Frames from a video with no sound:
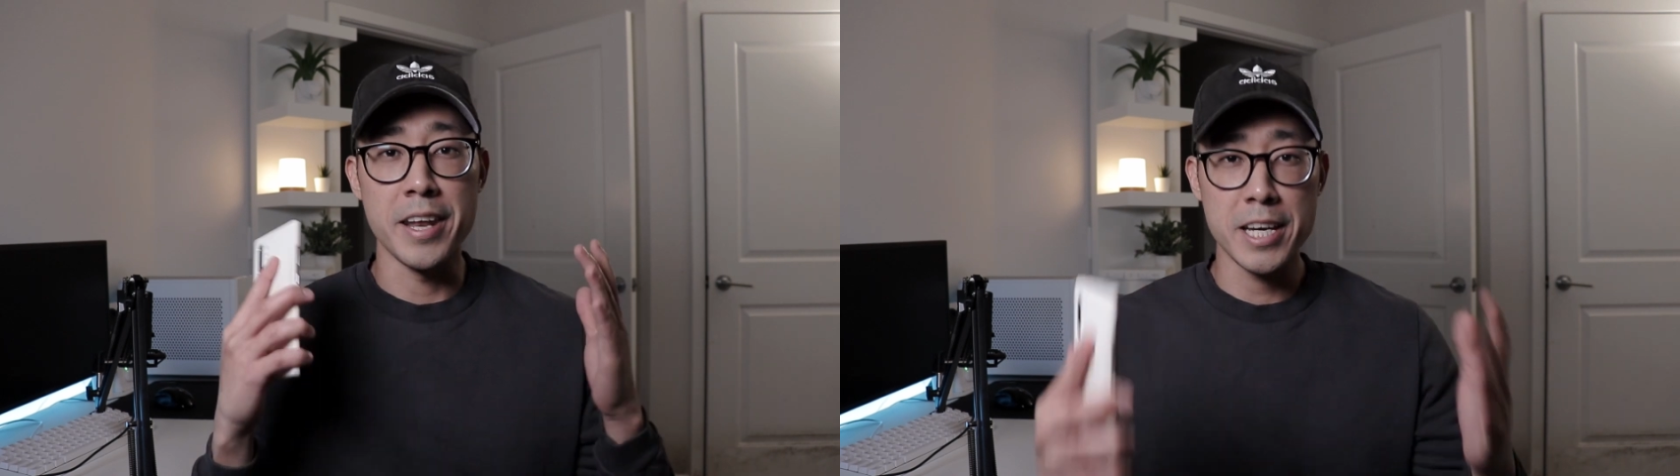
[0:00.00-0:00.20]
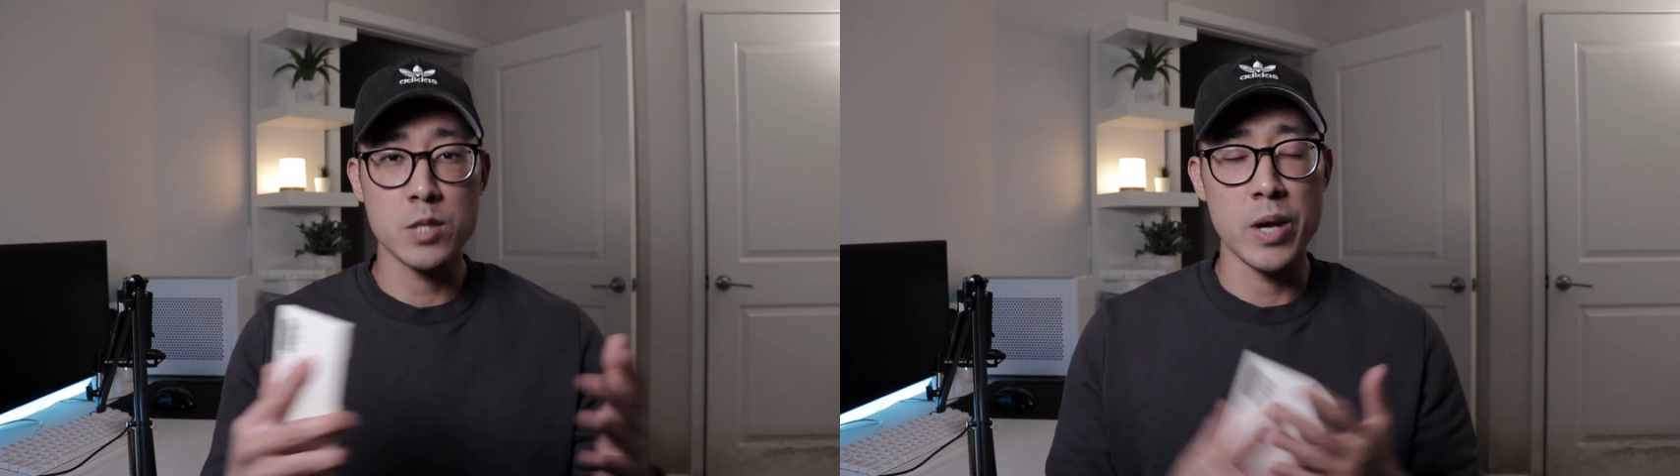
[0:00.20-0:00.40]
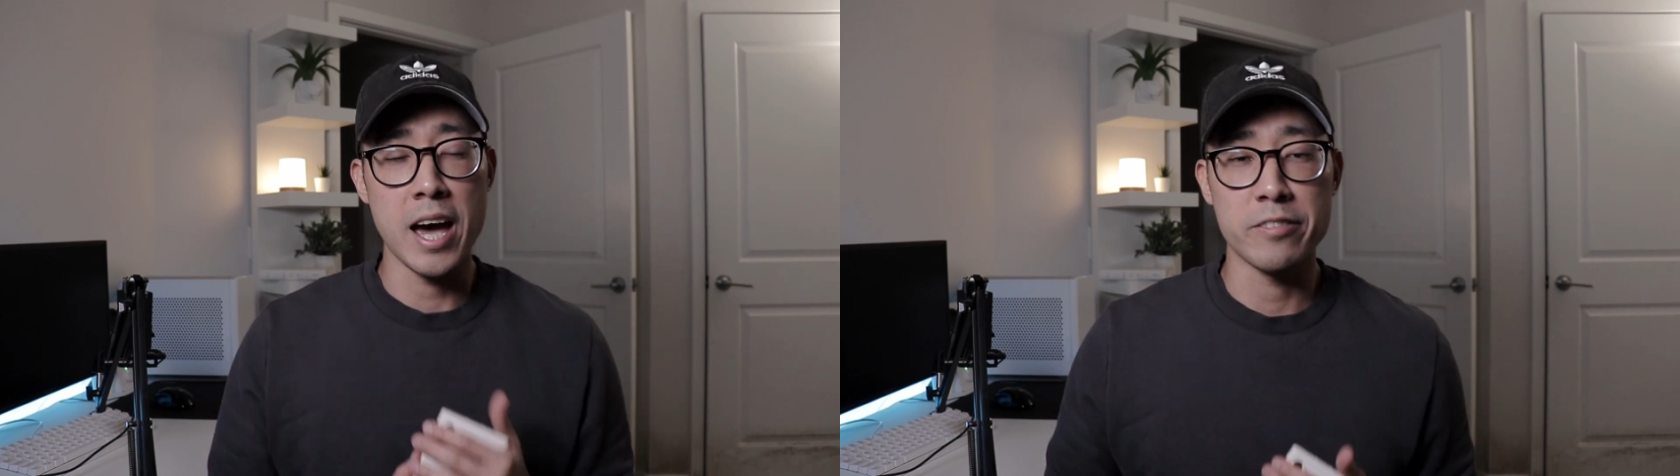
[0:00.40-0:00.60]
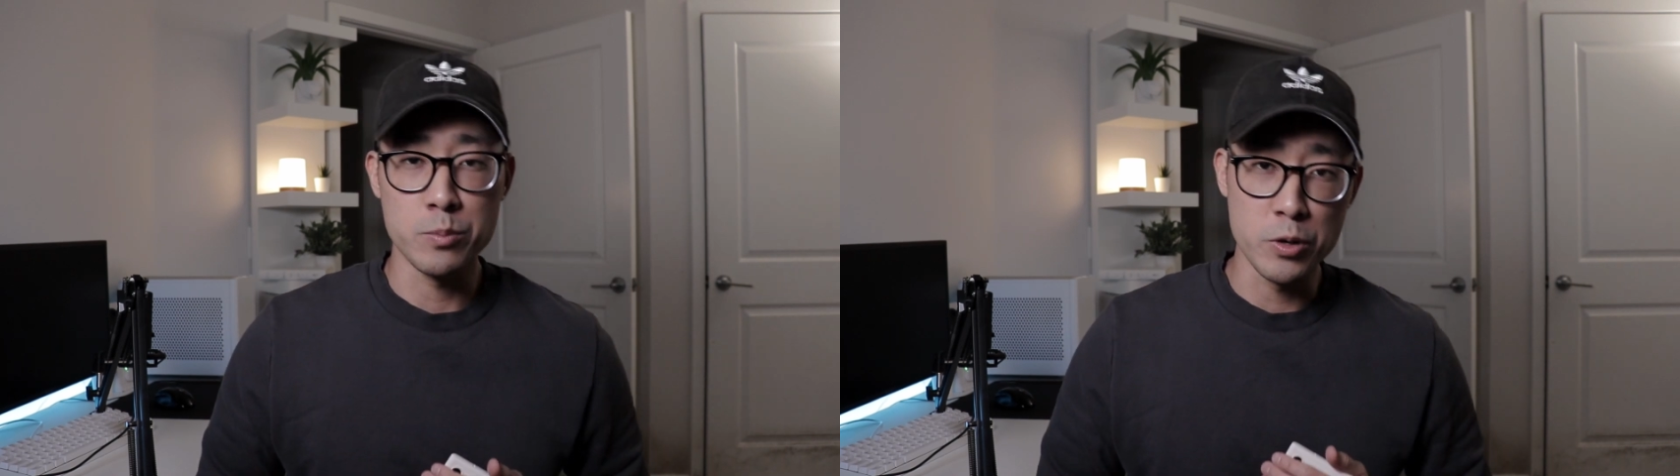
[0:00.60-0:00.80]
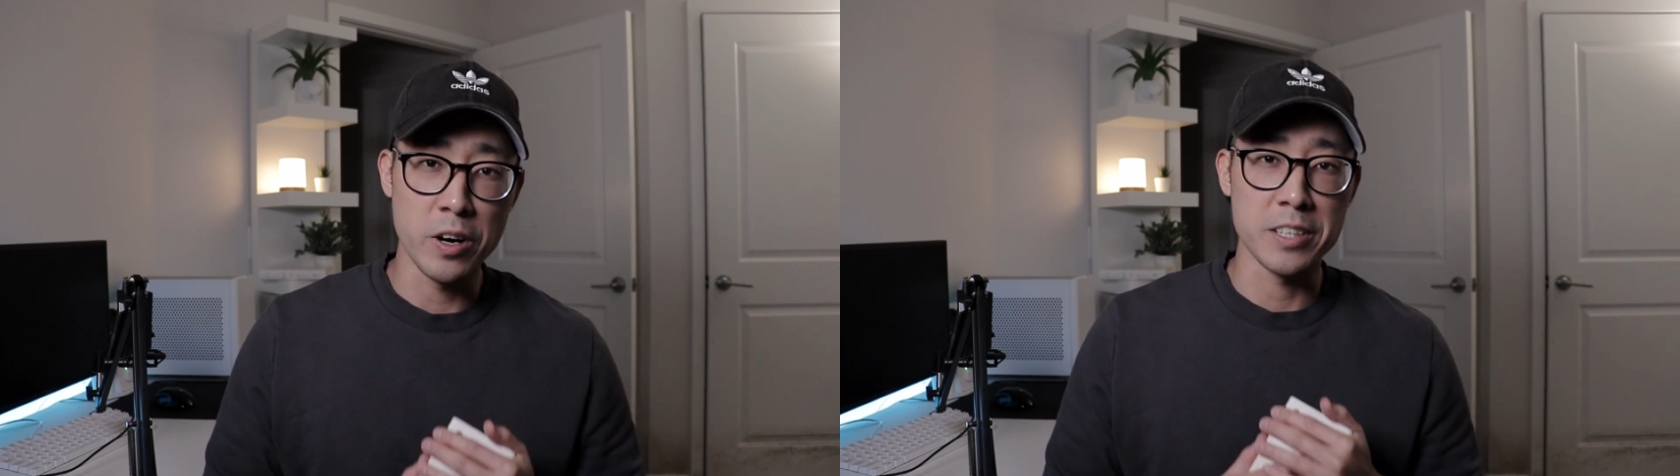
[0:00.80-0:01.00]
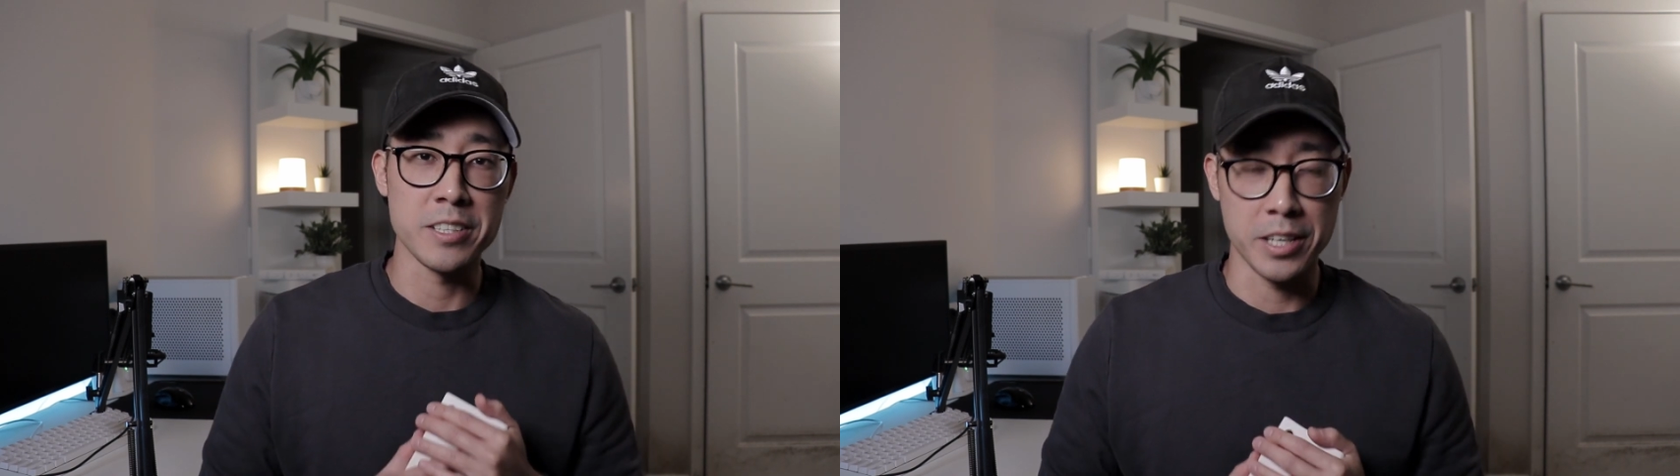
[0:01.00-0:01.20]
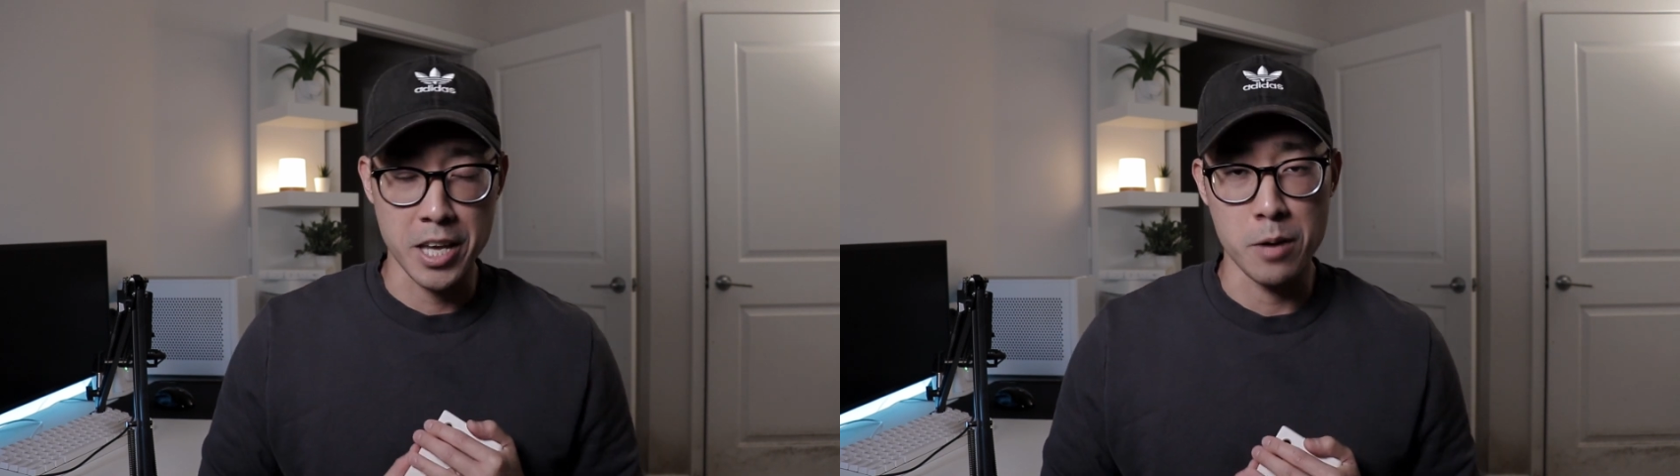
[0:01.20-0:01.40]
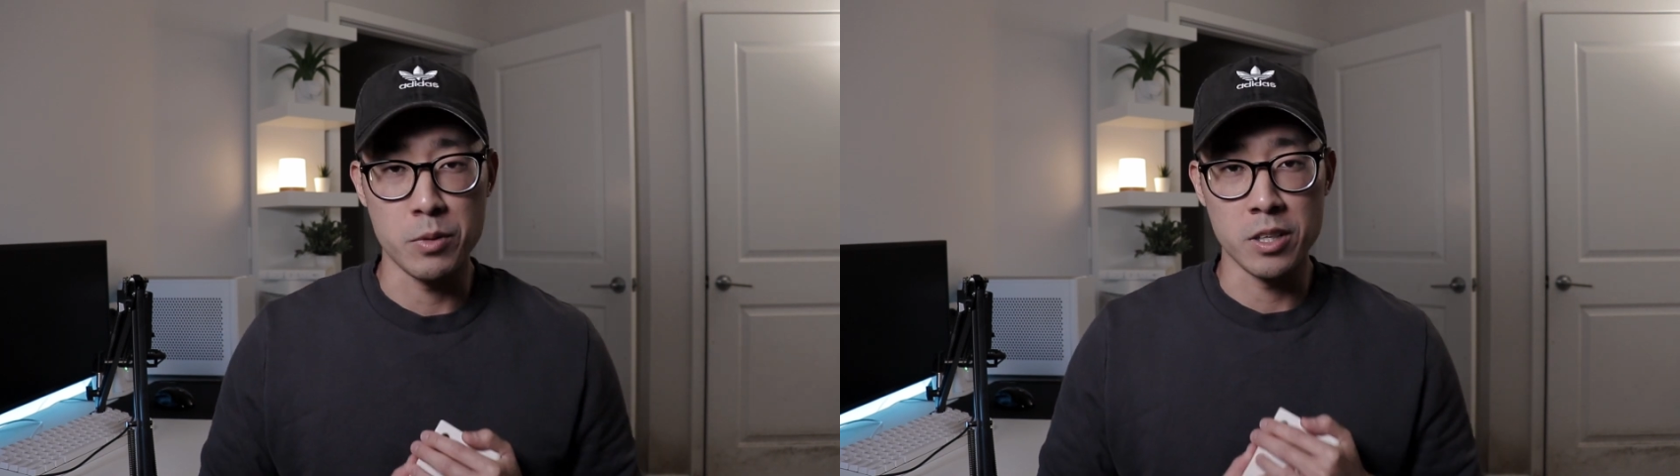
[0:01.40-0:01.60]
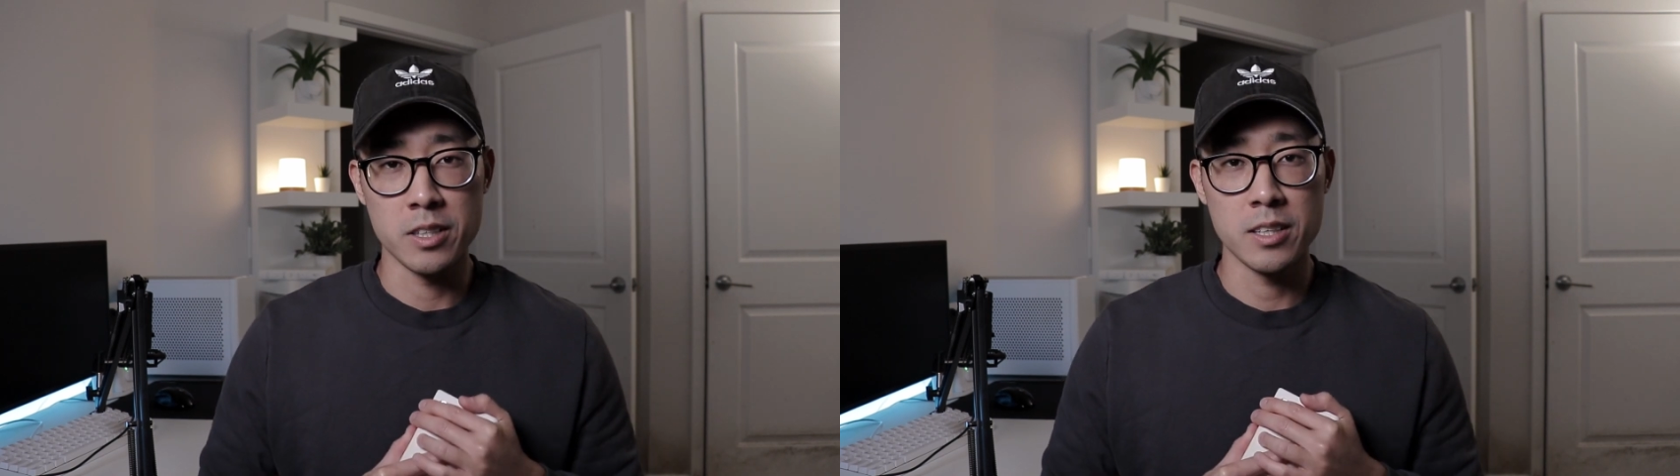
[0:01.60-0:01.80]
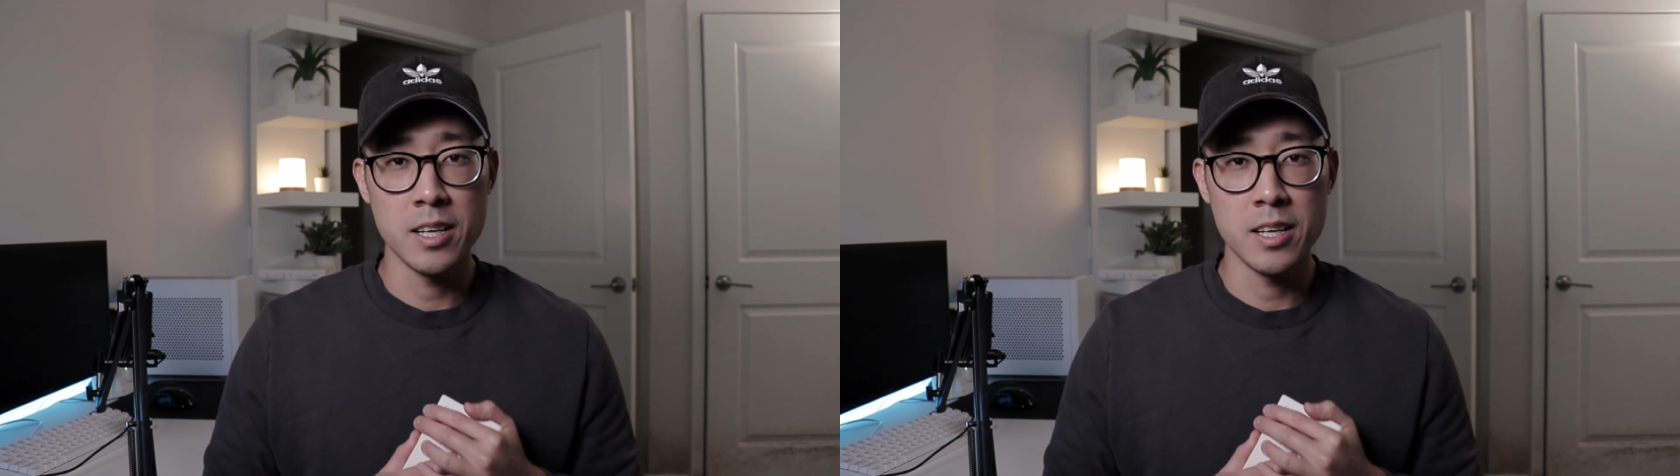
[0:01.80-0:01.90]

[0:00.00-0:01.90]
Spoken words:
next we have to move on to the camera.